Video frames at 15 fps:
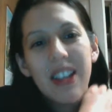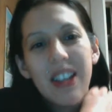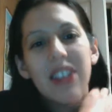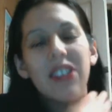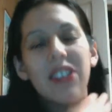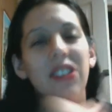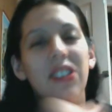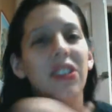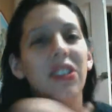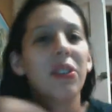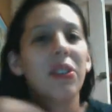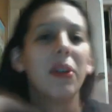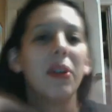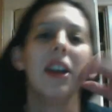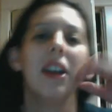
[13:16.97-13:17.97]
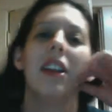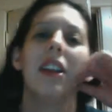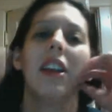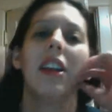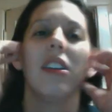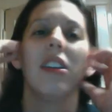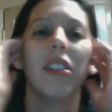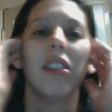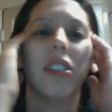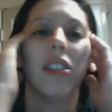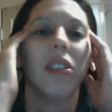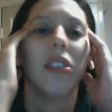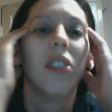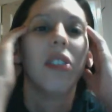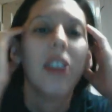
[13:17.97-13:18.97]
there's a certain way that you can
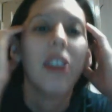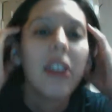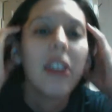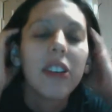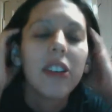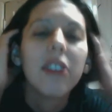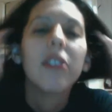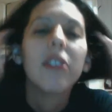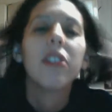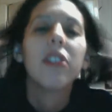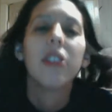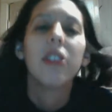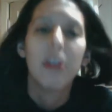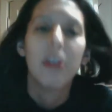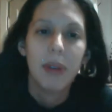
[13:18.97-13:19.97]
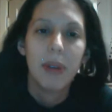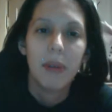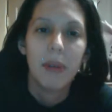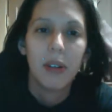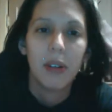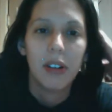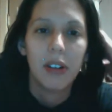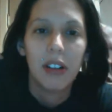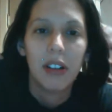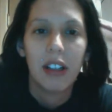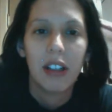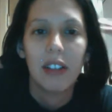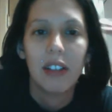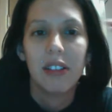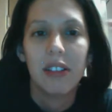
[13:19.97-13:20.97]
do things and treat people,
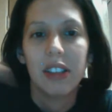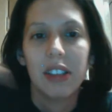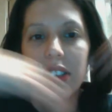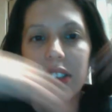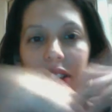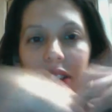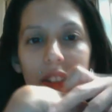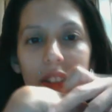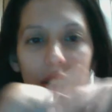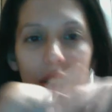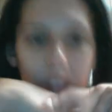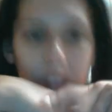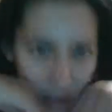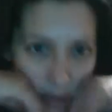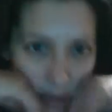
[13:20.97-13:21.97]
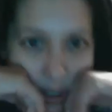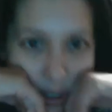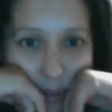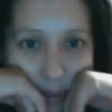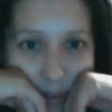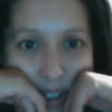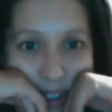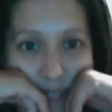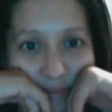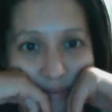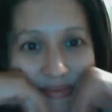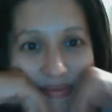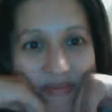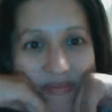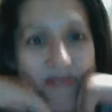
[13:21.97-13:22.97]
and you know what I mean.
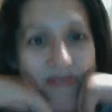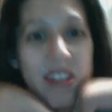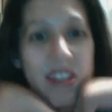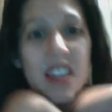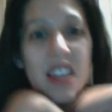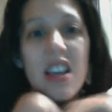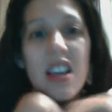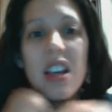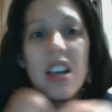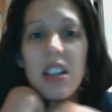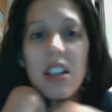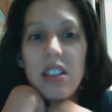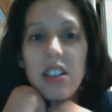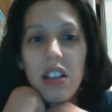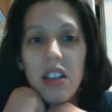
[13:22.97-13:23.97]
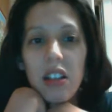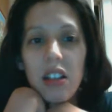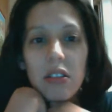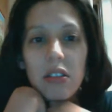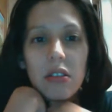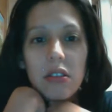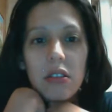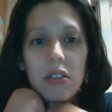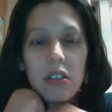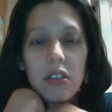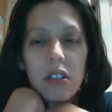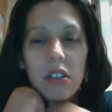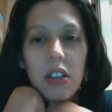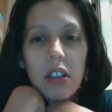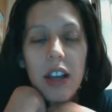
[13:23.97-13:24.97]
So,
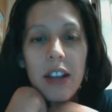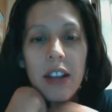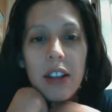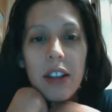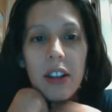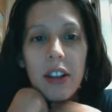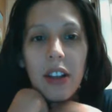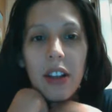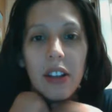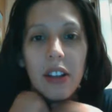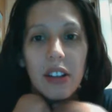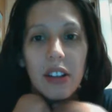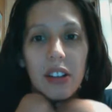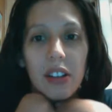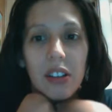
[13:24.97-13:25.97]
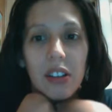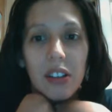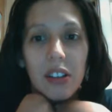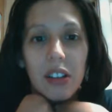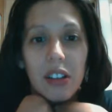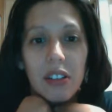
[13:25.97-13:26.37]
and then another girl